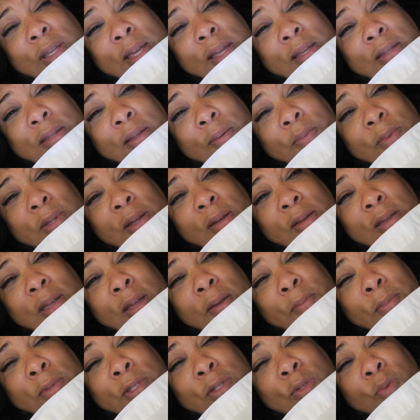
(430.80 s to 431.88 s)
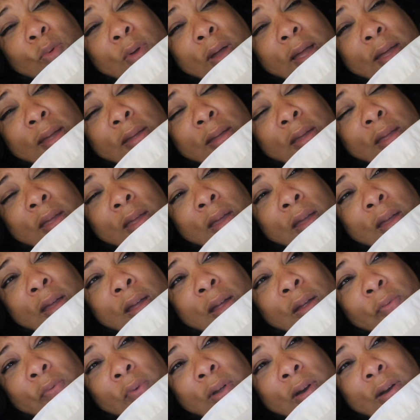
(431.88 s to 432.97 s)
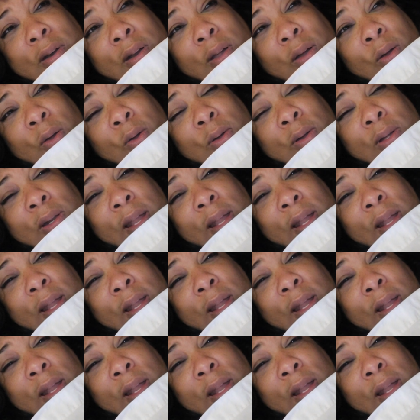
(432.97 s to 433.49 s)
kids up there and gave them a swat in front of the whole